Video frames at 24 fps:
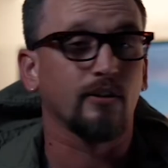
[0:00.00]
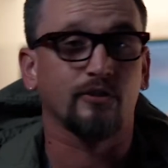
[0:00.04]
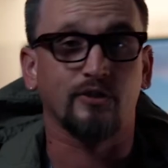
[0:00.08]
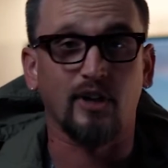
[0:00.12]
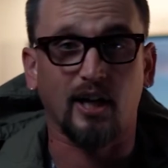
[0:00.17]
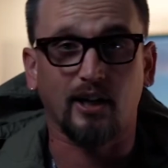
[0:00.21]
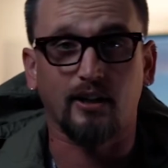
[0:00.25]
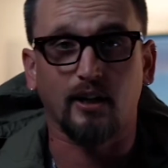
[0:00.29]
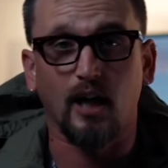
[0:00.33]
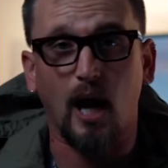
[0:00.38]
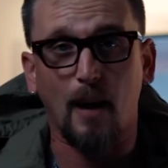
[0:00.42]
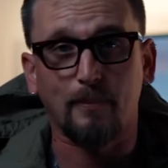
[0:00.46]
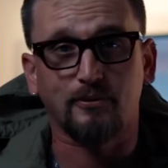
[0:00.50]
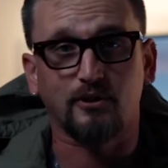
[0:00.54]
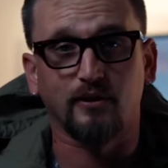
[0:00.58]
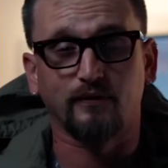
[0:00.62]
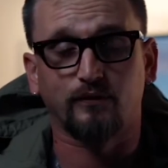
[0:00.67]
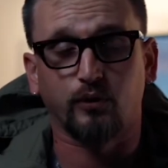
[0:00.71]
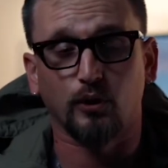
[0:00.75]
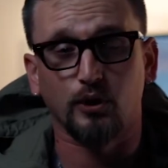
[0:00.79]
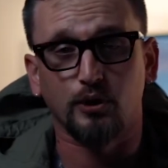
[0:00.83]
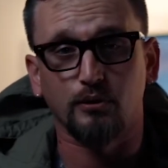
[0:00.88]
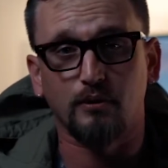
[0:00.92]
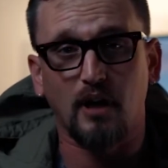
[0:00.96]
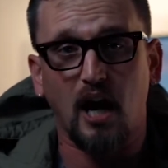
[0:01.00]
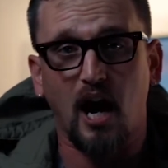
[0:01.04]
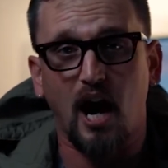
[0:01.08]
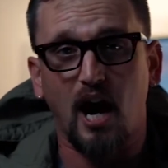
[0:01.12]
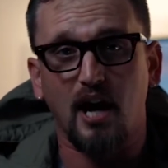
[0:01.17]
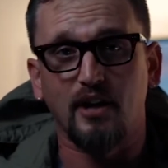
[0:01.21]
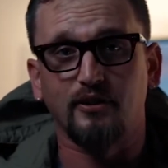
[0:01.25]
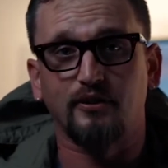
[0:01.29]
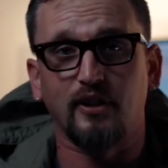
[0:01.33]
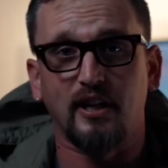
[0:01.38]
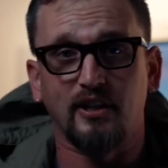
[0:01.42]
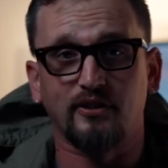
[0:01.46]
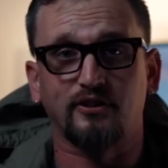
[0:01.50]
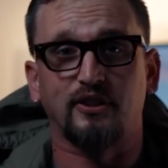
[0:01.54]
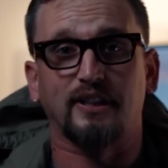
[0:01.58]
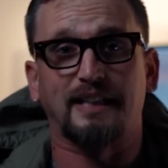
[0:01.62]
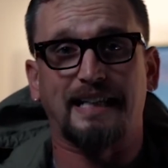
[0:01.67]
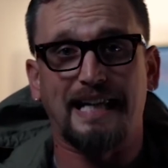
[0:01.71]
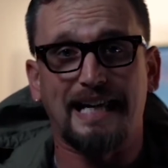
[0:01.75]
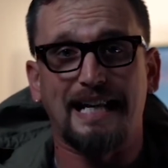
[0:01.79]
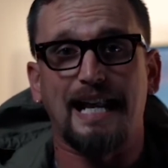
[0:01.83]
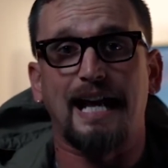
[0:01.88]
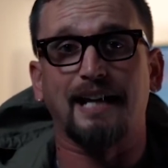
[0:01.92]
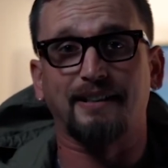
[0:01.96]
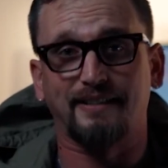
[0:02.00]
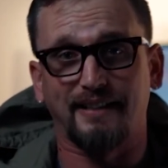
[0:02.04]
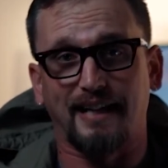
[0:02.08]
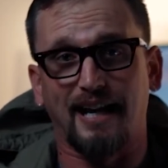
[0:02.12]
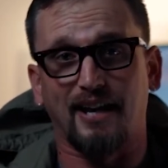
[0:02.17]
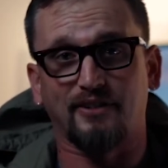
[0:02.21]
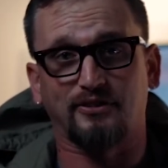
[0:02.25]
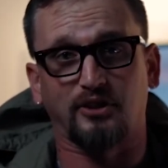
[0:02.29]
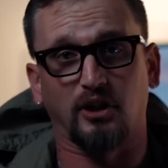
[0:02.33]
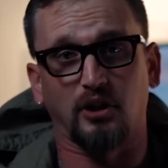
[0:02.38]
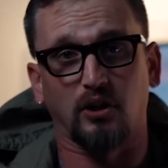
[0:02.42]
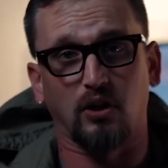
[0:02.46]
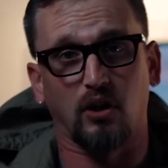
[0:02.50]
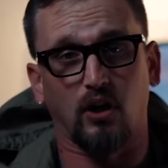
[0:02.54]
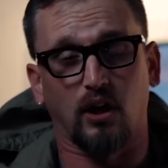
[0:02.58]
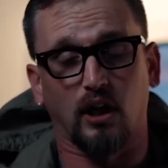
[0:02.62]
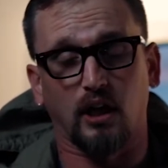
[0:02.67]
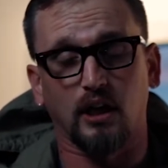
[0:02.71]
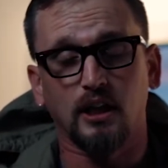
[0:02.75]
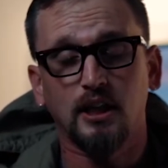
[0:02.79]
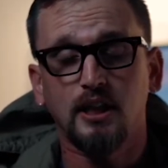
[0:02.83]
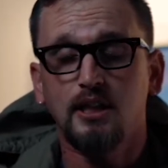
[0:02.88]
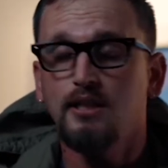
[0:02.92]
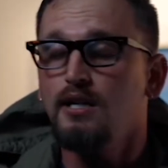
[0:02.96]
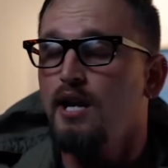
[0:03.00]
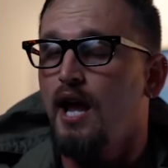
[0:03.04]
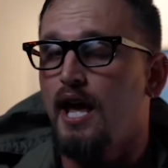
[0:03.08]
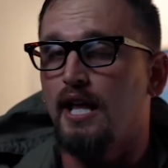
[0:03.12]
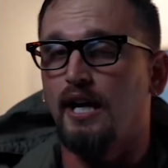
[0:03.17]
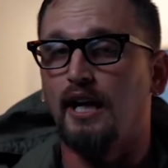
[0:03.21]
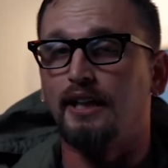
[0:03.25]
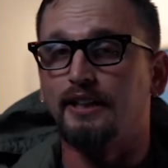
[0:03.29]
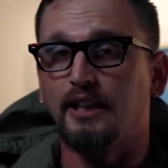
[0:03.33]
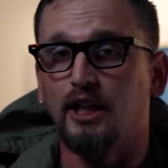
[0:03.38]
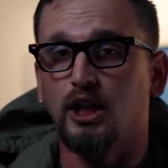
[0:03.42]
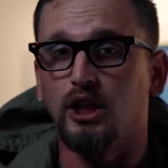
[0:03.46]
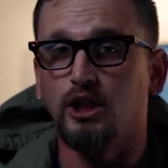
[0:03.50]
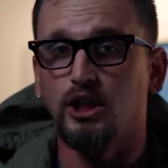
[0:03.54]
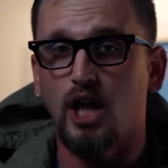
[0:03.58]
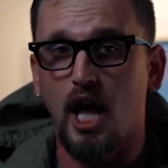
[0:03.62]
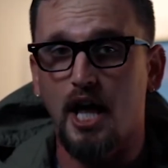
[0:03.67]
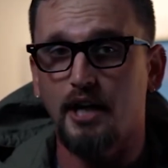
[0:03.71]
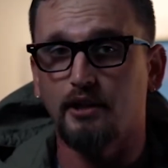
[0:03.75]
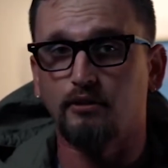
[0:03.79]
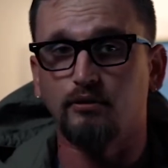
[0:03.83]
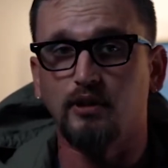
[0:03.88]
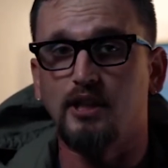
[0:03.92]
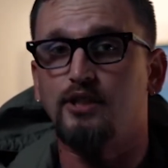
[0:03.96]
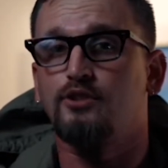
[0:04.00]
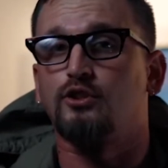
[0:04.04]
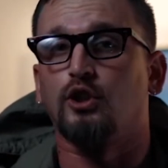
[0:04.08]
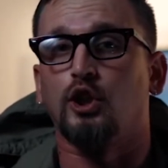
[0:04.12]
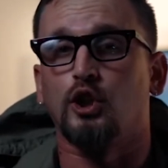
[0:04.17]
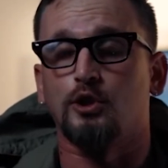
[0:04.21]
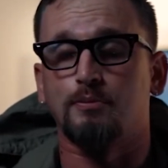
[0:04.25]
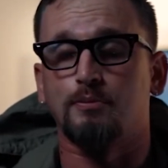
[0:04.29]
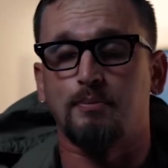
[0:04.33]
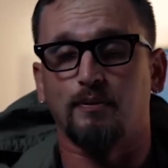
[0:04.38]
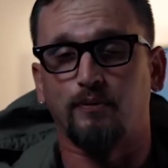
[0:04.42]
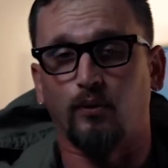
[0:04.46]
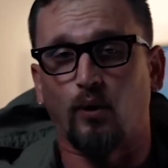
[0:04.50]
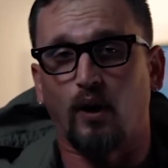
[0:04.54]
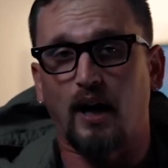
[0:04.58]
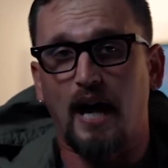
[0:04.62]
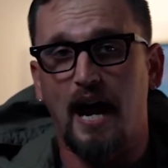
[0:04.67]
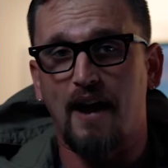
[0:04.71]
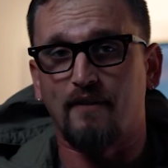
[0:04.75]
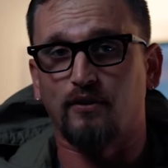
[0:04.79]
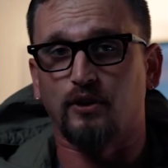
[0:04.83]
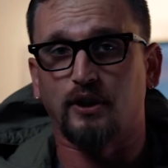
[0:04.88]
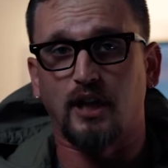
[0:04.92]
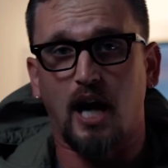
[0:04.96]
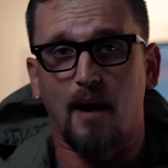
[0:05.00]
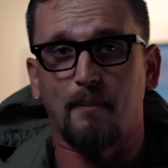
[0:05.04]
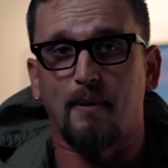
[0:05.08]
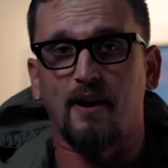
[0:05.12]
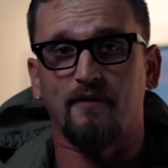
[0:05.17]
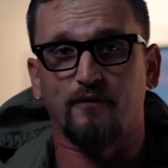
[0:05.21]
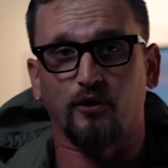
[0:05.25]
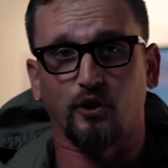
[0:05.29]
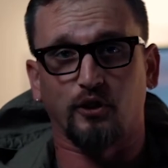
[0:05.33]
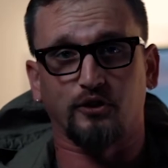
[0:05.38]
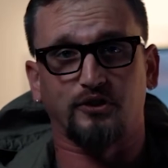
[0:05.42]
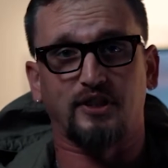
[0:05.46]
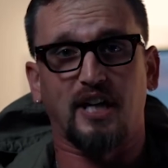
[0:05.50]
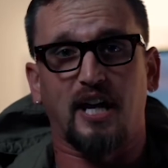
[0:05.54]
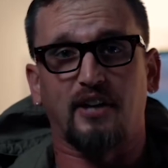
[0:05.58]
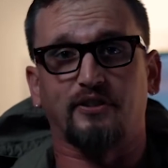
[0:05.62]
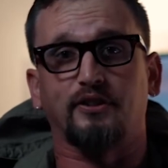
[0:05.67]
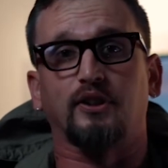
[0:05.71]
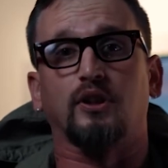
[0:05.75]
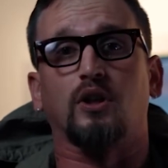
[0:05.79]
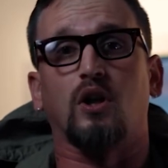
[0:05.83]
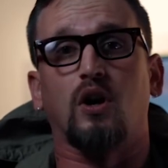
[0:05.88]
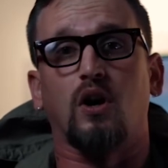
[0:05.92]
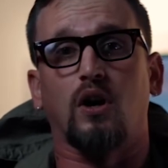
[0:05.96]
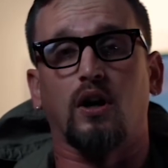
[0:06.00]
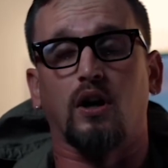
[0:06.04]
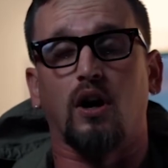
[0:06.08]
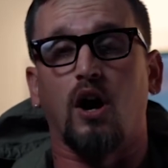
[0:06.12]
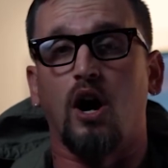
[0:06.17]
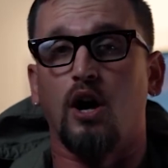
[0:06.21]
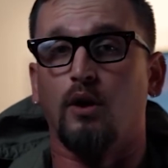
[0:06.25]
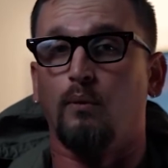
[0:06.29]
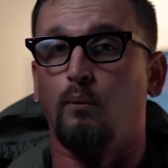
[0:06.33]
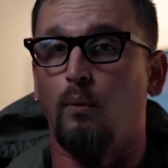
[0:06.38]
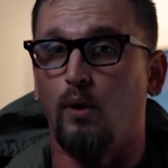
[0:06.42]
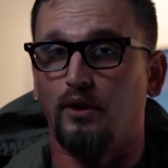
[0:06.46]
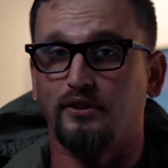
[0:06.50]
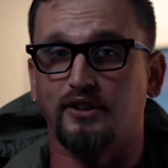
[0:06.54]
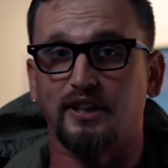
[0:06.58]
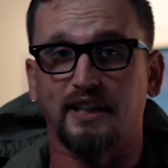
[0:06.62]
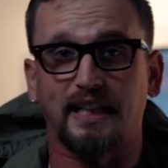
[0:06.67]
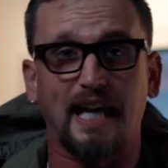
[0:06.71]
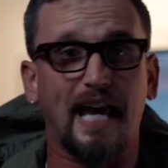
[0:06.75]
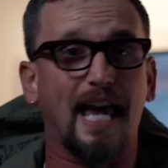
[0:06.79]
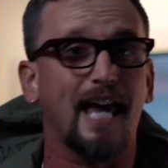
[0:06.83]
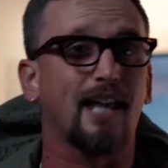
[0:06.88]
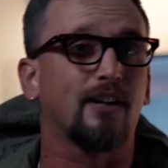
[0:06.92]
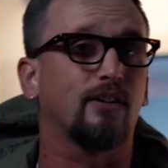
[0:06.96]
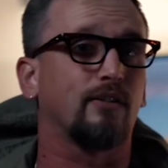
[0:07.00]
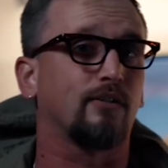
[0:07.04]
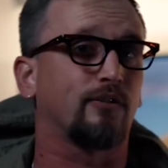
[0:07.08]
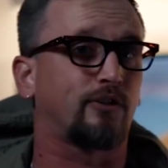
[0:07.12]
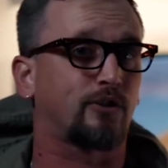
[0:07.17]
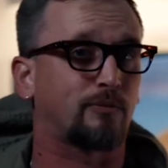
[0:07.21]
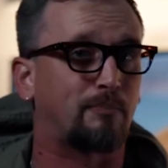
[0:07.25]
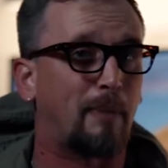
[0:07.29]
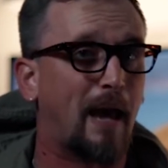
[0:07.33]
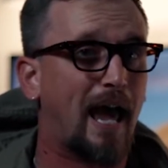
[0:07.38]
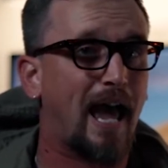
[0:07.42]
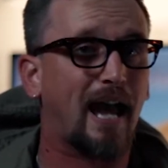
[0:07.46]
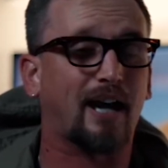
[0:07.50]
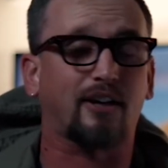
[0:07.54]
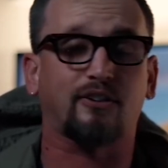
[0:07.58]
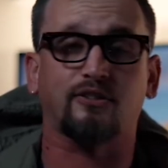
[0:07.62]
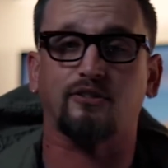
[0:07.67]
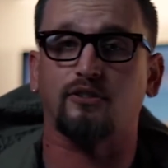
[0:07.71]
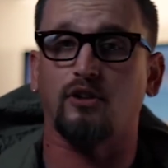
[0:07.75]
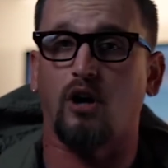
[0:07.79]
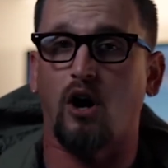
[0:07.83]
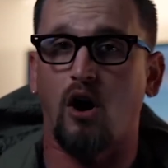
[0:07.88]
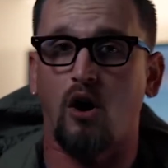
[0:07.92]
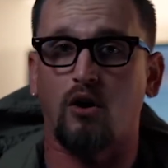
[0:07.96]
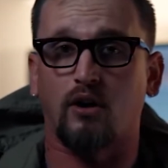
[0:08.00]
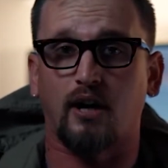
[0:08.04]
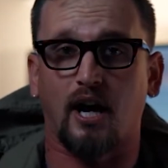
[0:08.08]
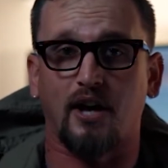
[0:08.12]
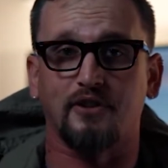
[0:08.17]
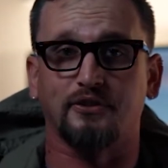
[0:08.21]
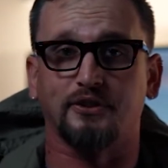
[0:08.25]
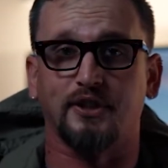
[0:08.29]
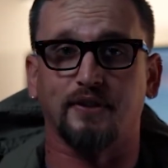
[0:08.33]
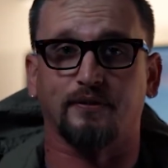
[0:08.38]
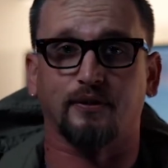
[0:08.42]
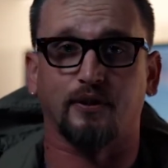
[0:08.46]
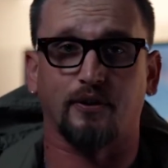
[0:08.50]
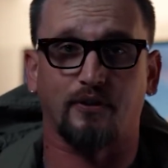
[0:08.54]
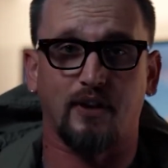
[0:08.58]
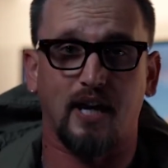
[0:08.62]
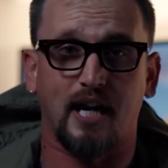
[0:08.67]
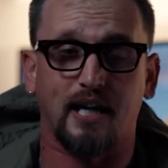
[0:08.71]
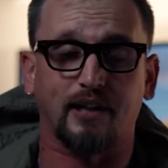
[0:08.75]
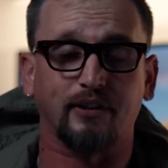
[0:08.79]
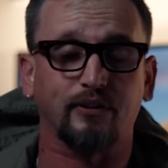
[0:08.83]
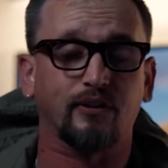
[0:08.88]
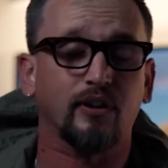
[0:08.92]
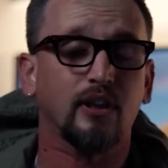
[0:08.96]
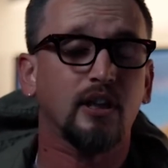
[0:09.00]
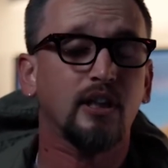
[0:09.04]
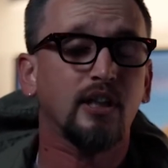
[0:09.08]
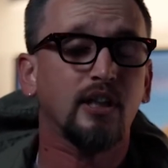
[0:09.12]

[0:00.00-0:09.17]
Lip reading: Second option for you guys is to get a DSLR. And I did a lot of research before I ever got my first DSLR on what to get, specs, all kinds of different things.